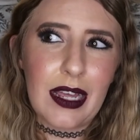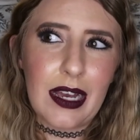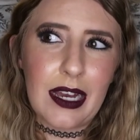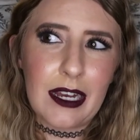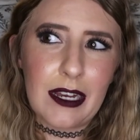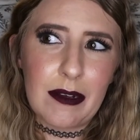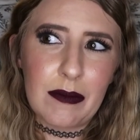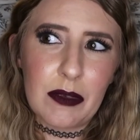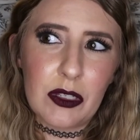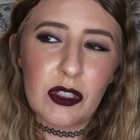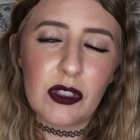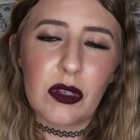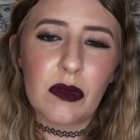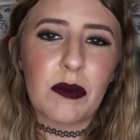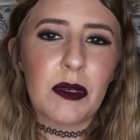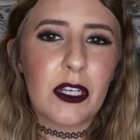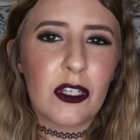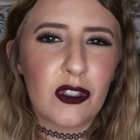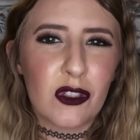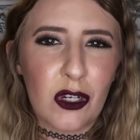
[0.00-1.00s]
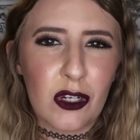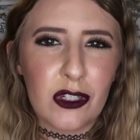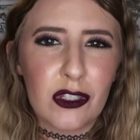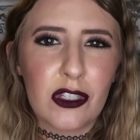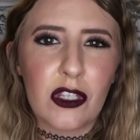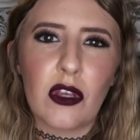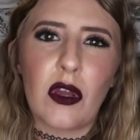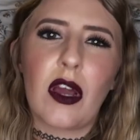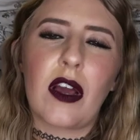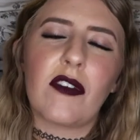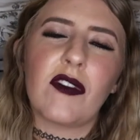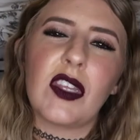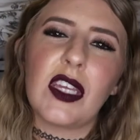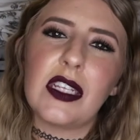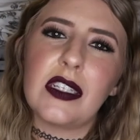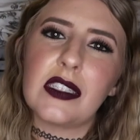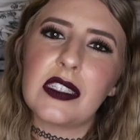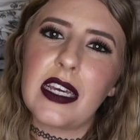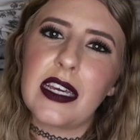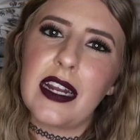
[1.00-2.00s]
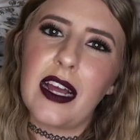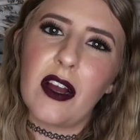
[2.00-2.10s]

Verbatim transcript: Um, it's all Pixar, so you have the Inside